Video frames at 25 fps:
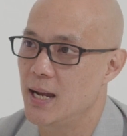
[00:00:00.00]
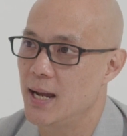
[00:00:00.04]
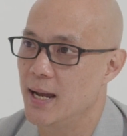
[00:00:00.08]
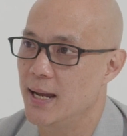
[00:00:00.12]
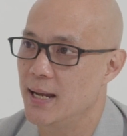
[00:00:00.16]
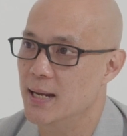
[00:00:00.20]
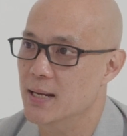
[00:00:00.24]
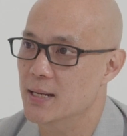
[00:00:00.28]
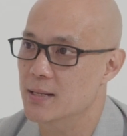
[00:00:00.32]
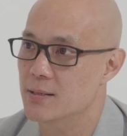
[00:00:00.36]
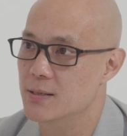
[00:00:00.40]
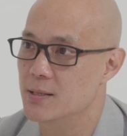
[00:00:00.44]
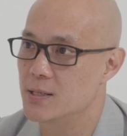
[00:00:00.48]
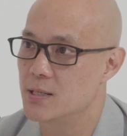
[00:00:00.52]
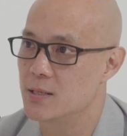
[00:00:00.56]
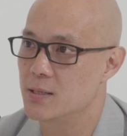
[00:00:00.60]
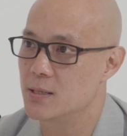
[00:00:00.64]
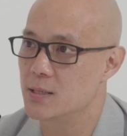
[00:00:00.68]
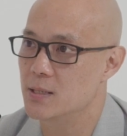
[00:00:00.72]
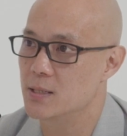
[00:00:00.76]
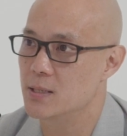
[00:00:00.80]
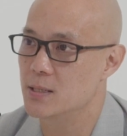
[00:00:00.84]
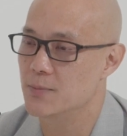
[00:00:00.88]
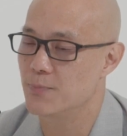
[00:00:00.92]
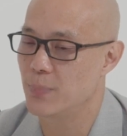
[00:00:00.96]
is
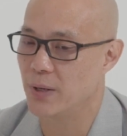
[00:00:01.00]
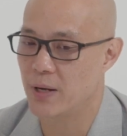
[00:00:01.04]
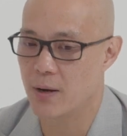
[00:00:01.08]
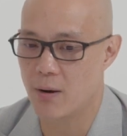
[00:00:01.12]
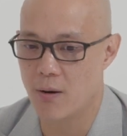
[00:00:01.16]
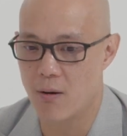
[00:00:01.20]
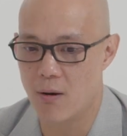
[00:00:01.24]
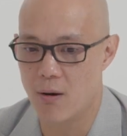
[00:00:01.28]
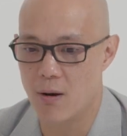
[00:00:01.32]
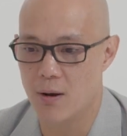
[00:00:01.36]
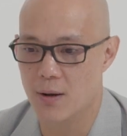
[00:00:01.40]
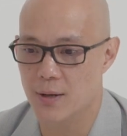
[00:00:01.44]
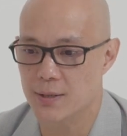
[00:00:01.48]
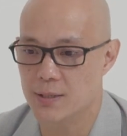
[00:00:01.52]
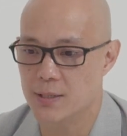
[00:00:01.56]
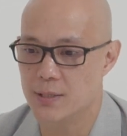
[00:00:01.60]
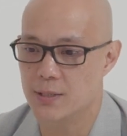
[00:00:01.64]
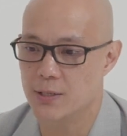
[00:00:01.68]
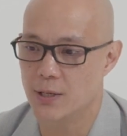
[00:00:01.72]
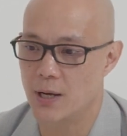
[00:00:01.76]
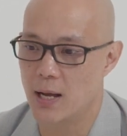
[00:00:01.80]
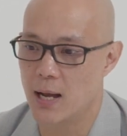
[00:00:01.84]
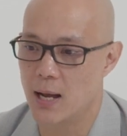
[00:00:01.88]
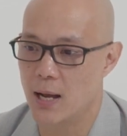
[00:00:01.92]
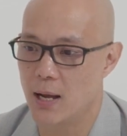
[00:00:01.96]
because